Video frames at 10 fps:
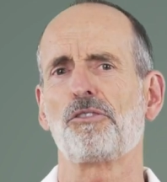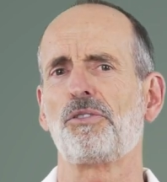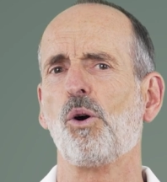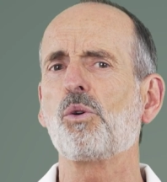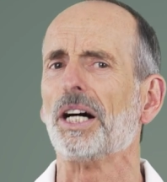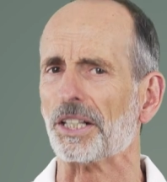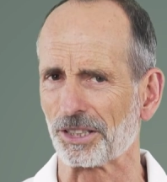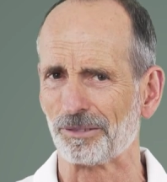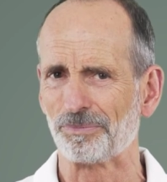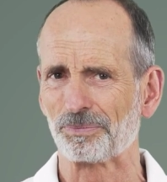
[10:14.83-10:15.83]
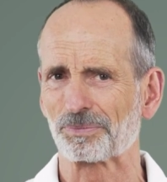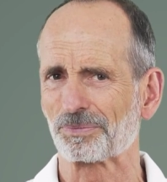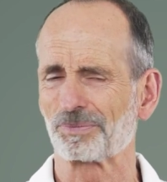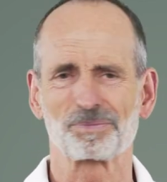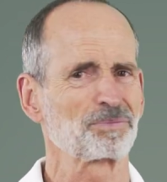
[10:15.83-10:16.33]
on the edges
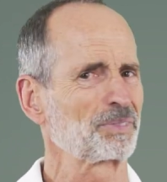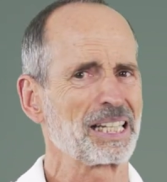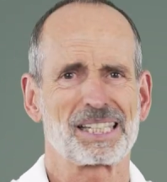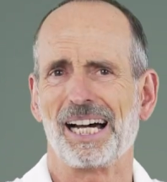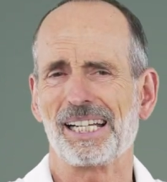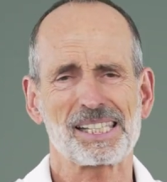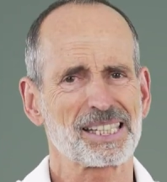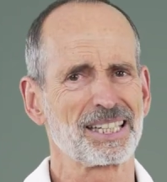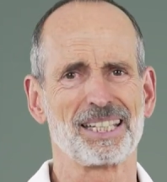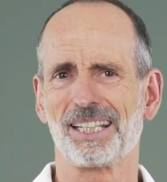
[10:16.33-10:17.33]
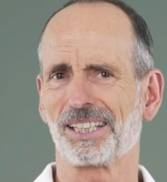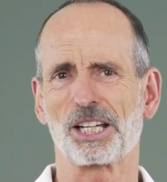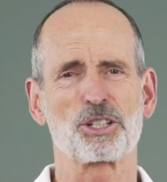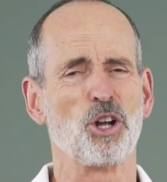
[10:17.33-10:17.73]
where there is no contact,